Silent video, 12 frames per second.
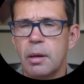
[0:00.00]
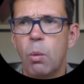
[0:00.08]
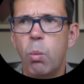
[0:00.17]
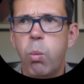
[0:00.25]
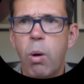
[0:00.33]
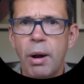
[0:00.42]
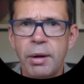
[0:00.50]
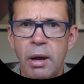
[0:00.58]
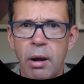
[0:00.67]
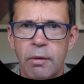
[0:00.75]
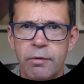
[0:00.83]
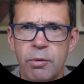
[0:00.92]
1
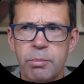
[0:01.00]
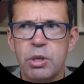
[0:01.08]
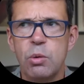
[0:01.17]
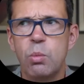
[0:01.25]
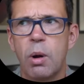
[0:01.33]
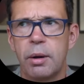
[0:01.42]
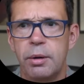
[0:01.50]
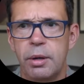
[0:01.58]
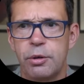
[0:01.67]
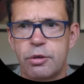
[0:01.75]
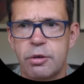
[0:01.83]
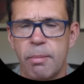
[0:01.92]
heart from you, 1
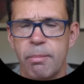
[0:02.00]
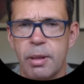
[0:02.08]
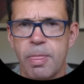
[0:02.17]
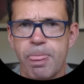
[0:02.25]
no trump.